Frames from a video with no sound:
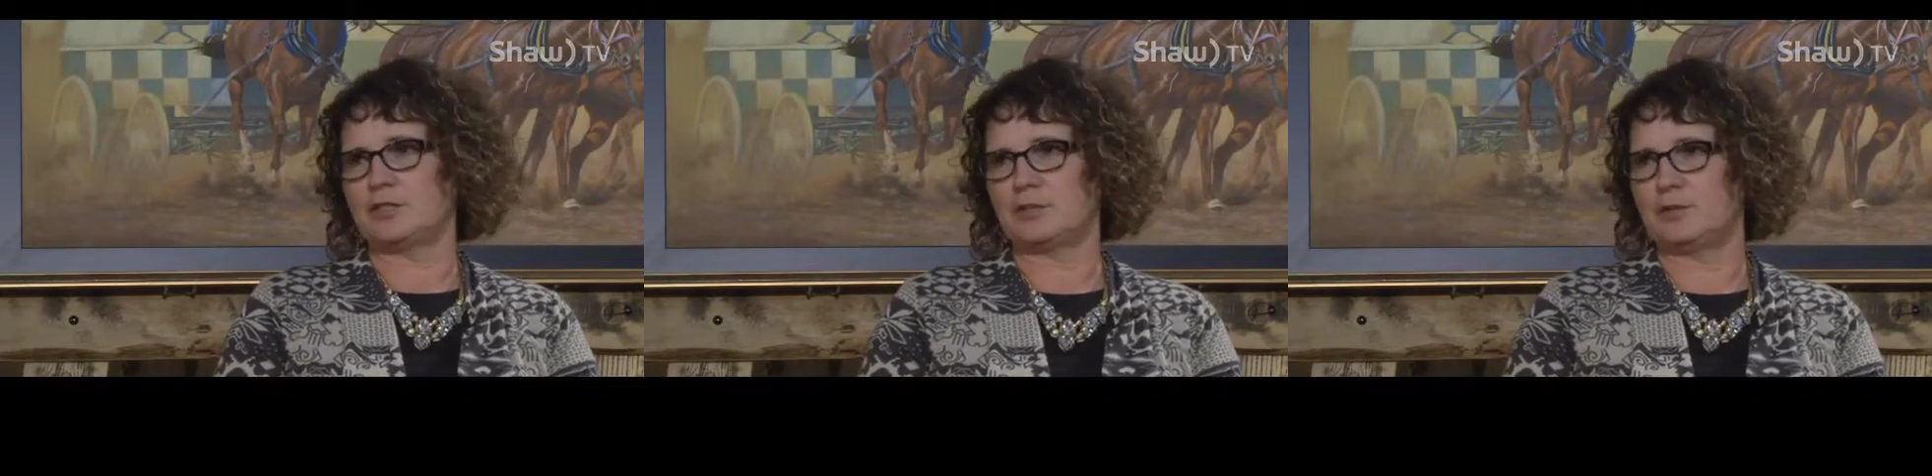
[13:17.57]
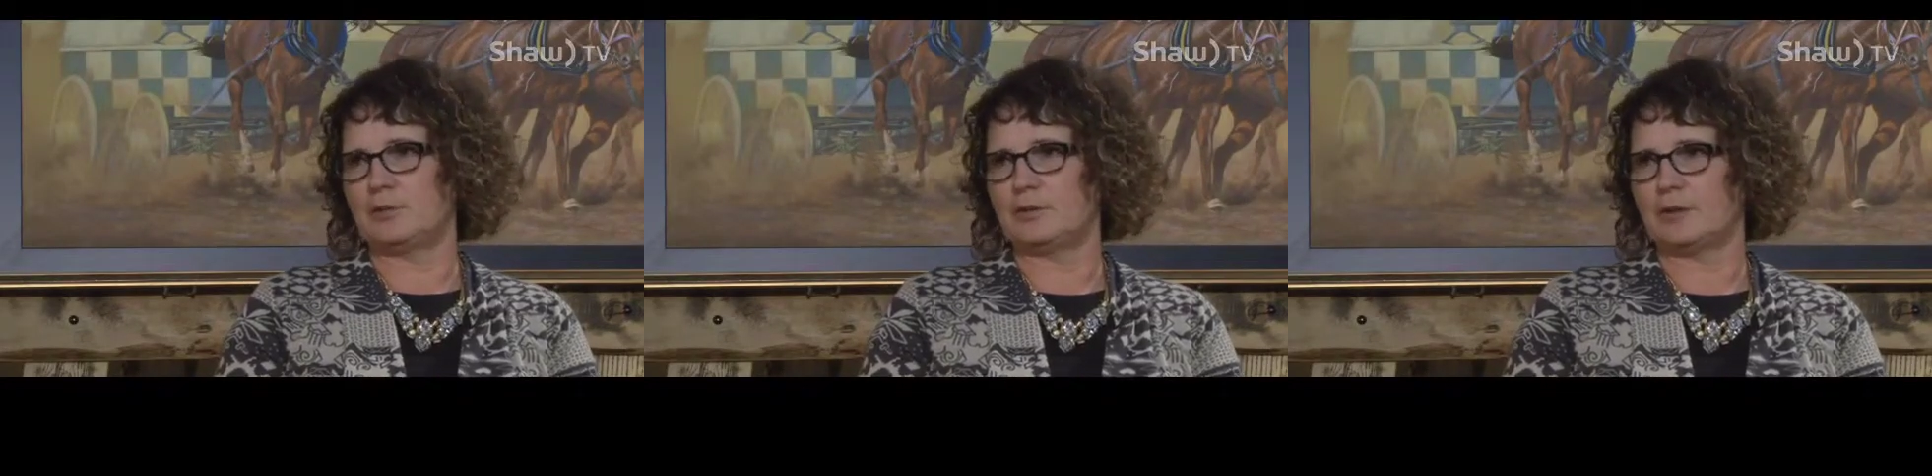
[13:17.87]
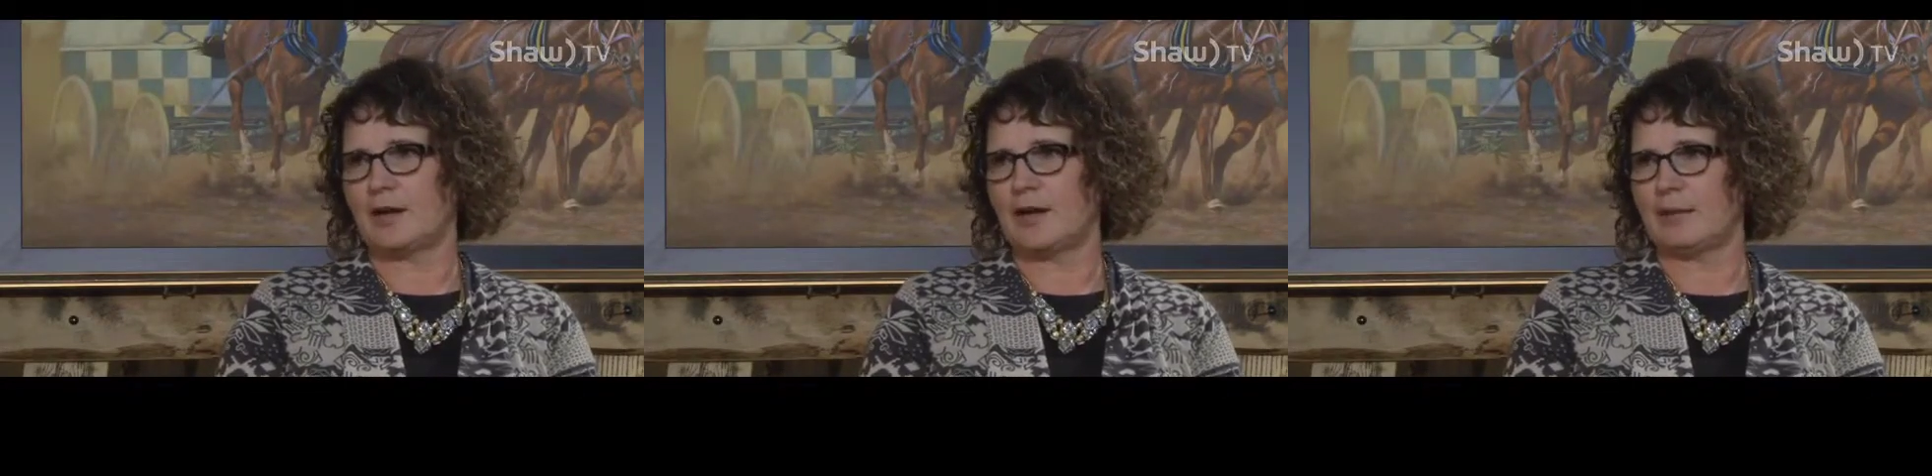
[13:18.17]
to
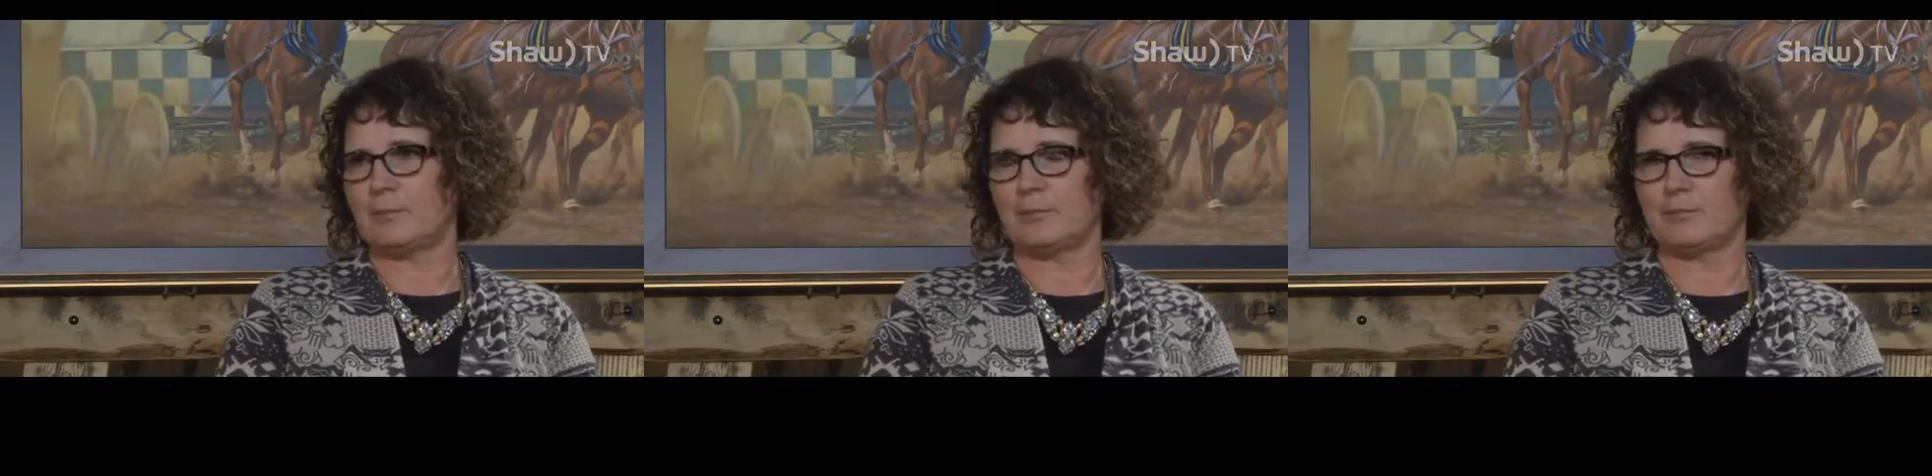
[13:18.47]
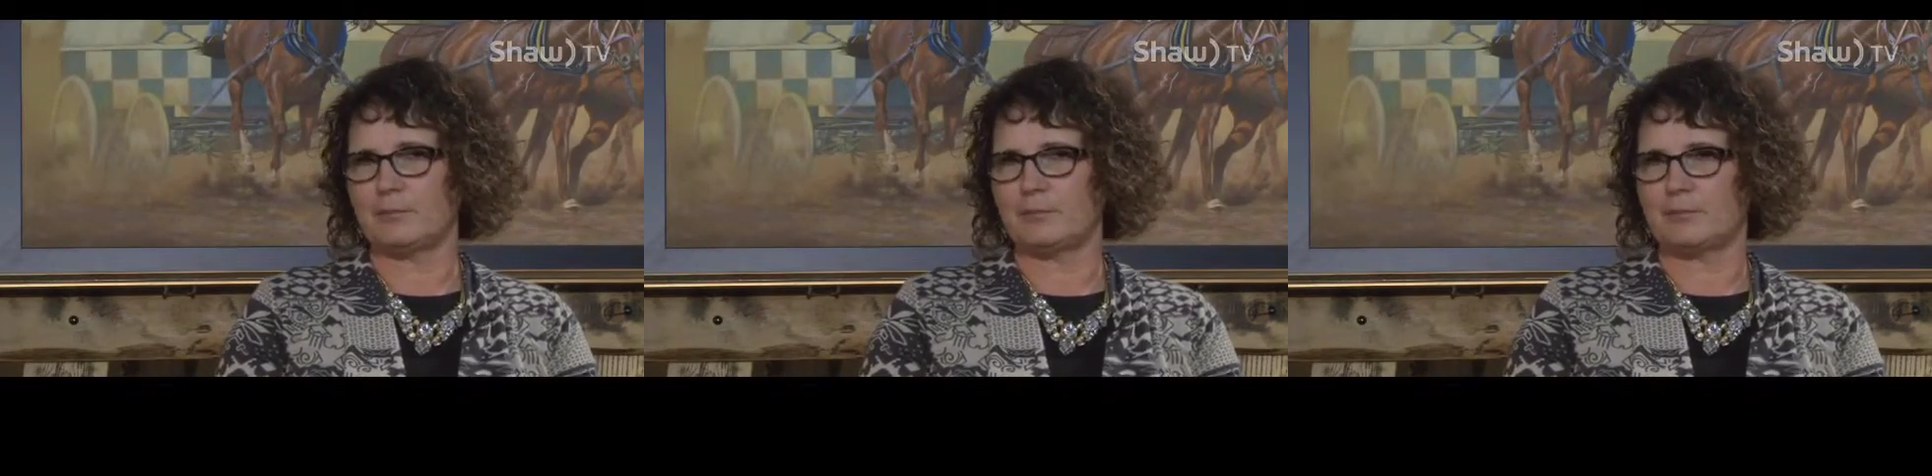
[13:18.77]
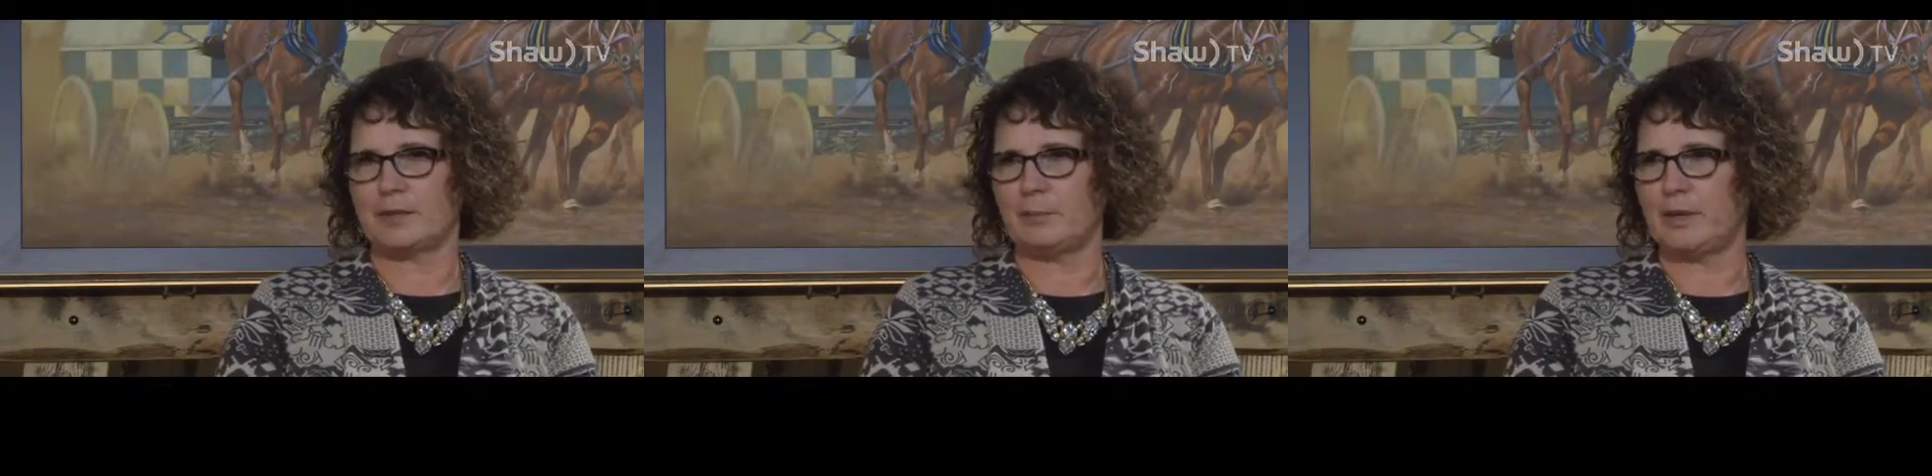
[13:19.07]

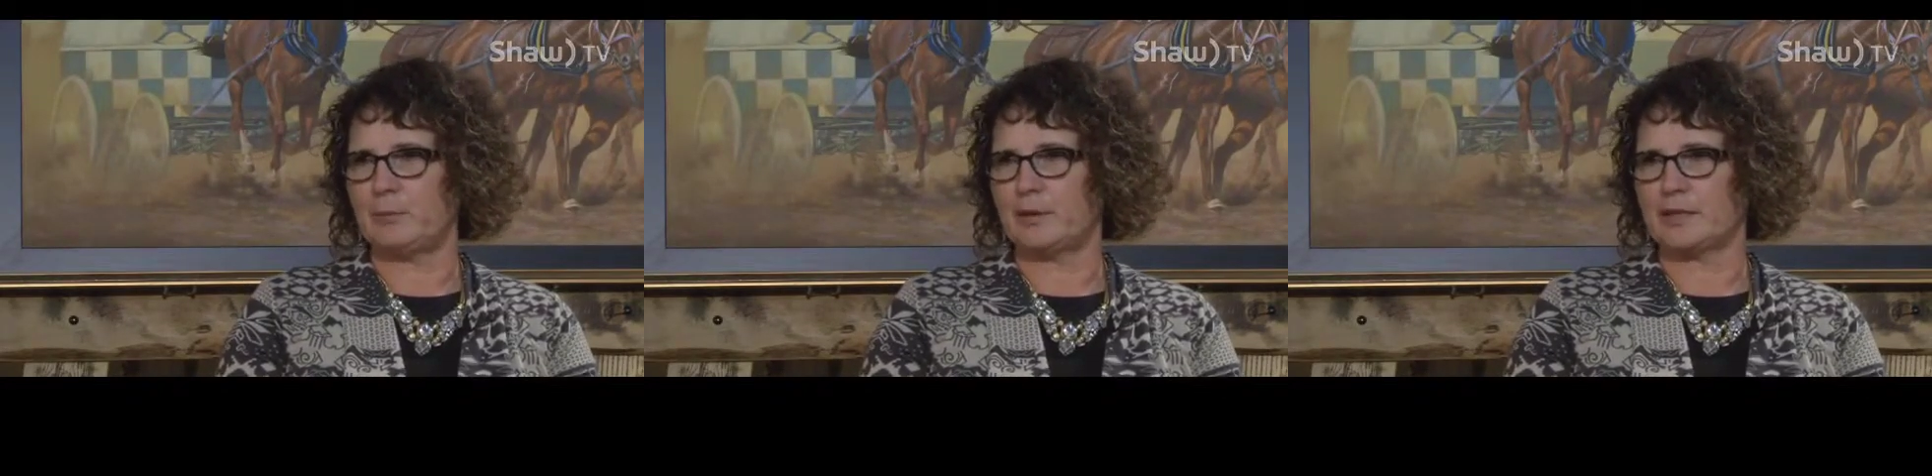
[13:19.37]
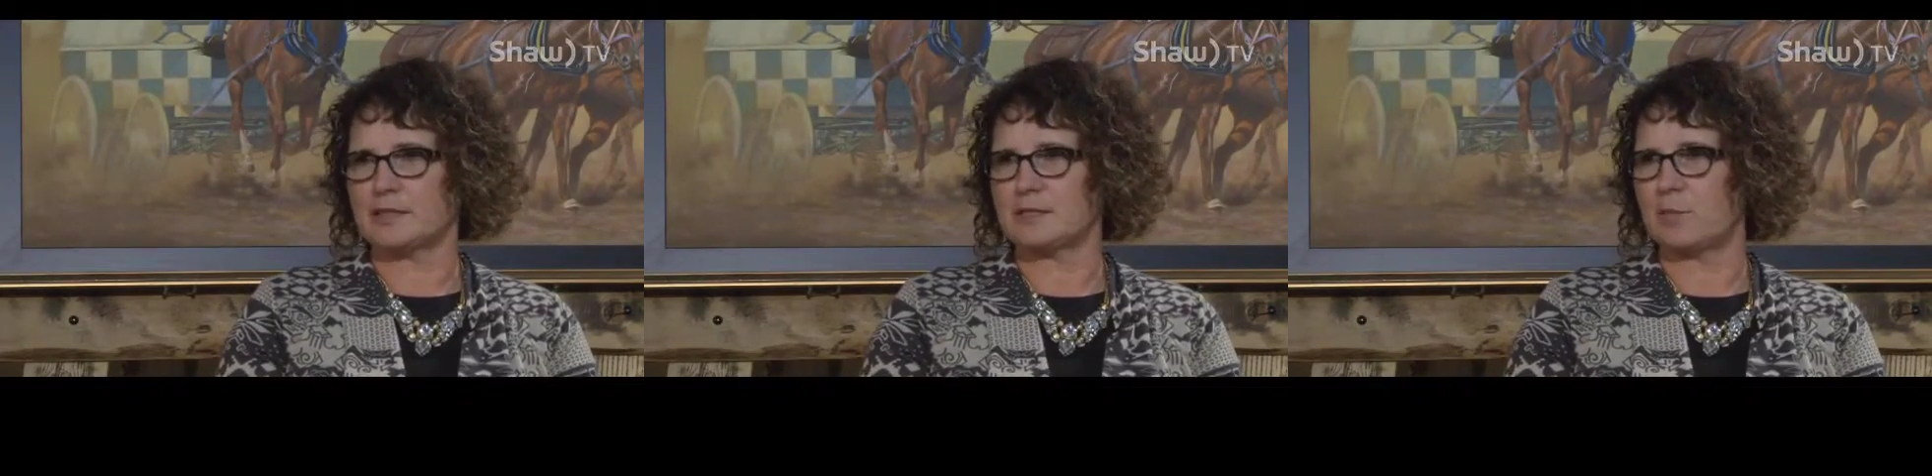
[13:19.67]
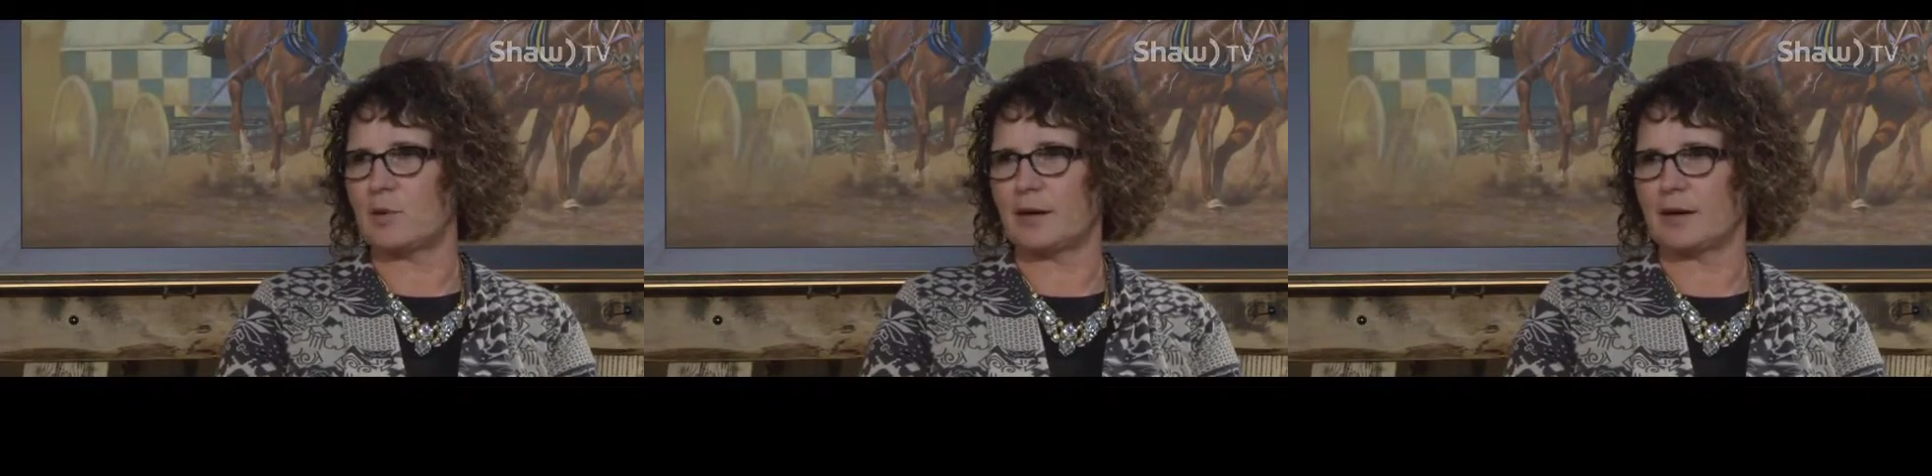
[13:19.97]
the people that
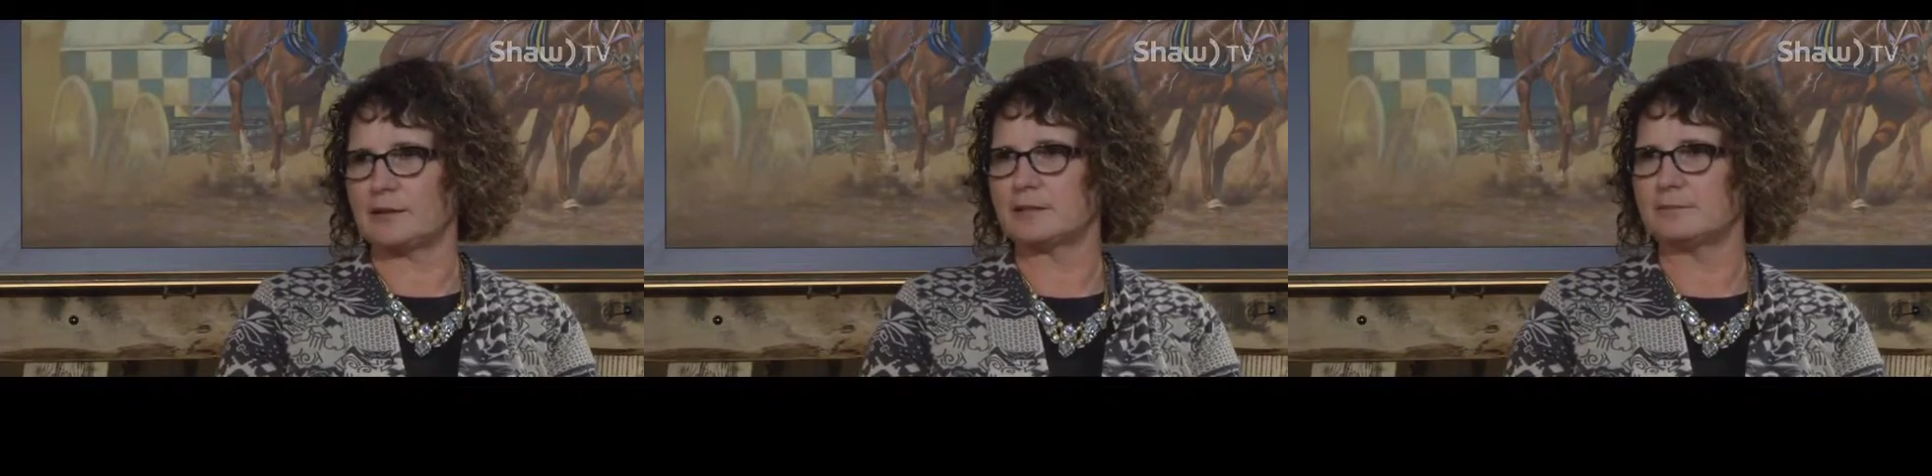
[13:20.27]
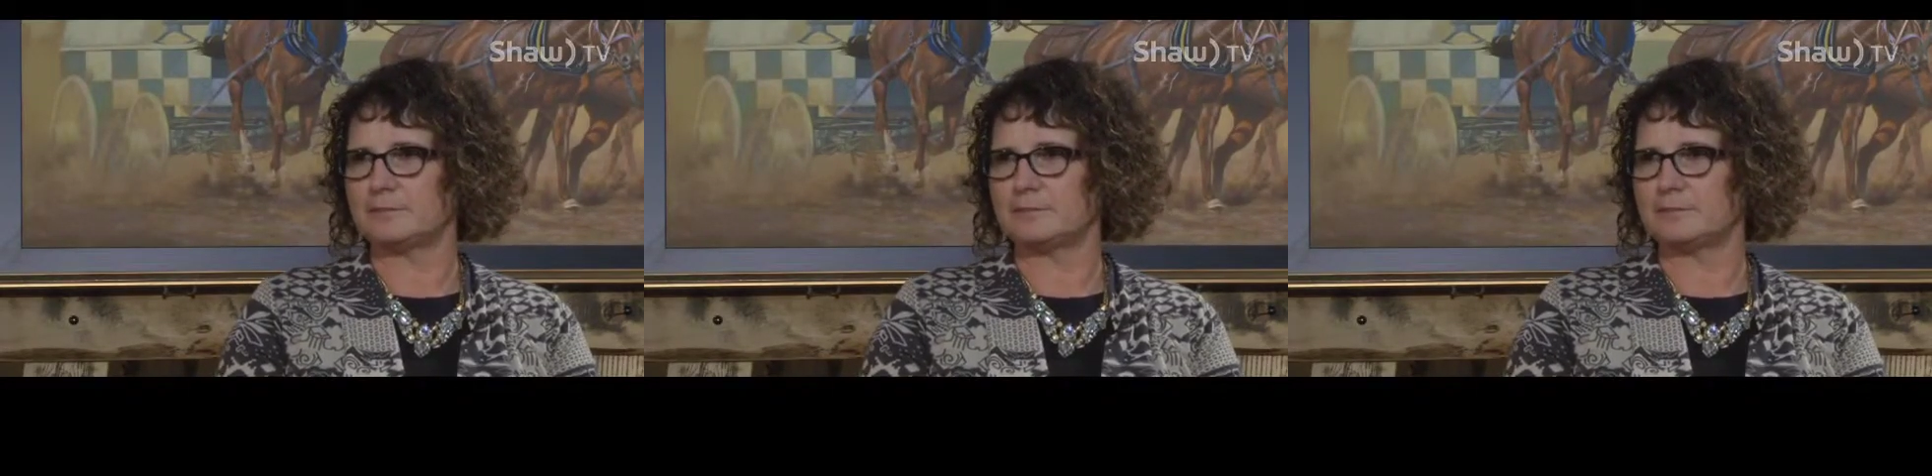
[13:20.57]
support it.